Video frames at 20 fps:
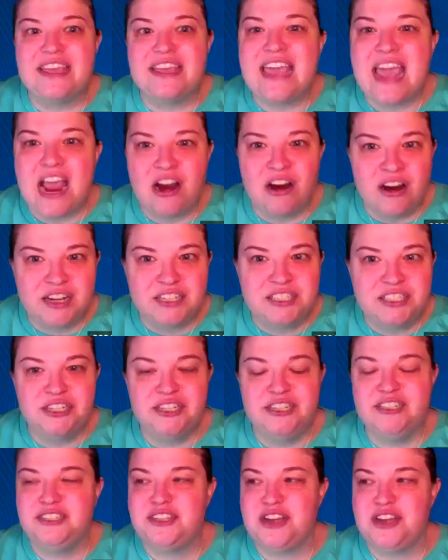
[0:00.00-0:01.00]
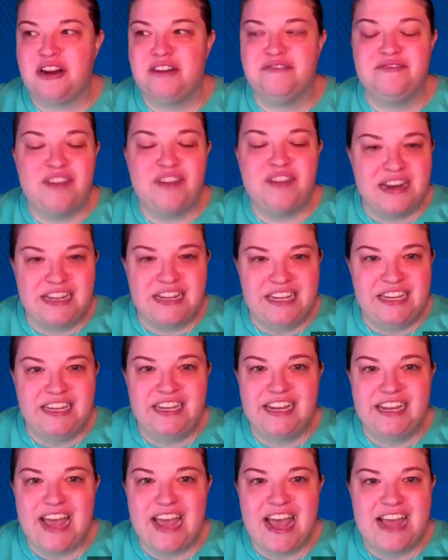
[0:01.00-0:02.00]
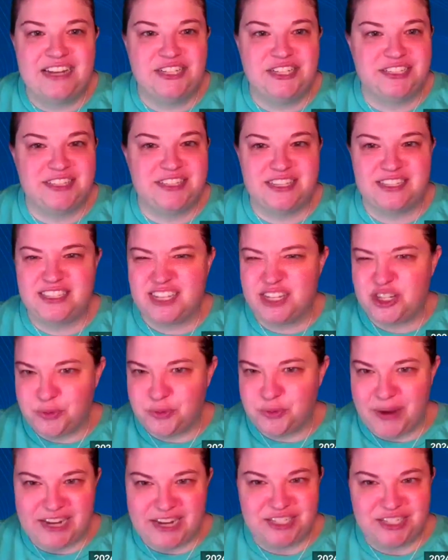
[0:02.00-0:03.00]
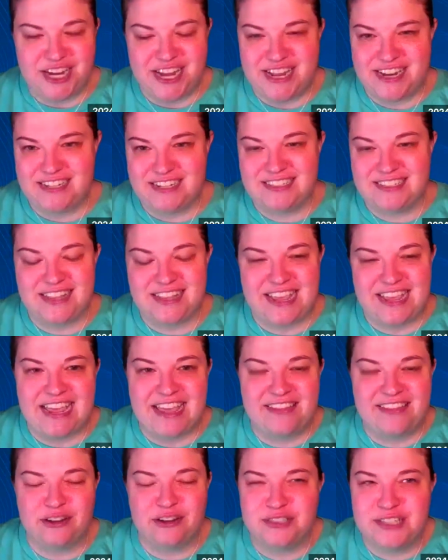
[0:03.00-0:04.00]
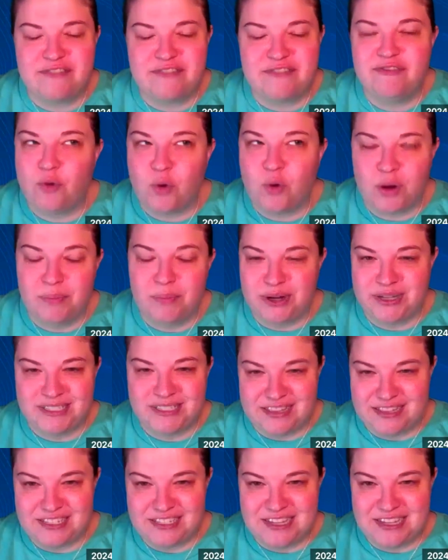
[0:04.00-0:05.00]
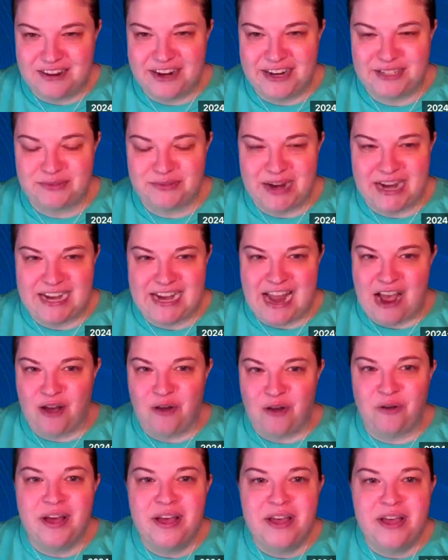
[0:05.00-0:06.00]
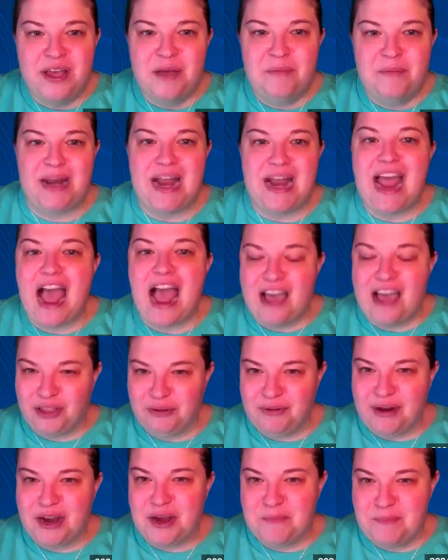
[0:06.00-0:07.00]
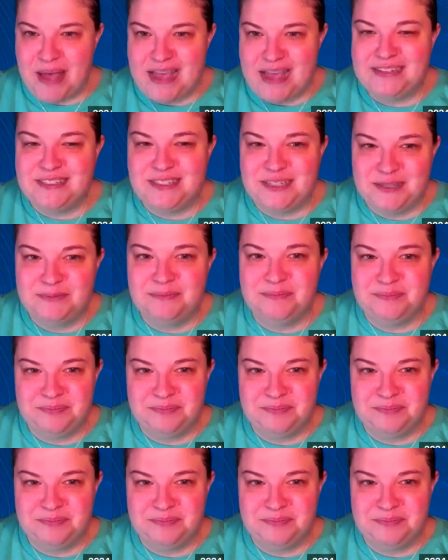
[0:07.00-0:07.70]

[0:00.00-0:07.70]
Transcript: the characters are funny and just the situations. Like, there's like four books in the series right now, but I highly recommend.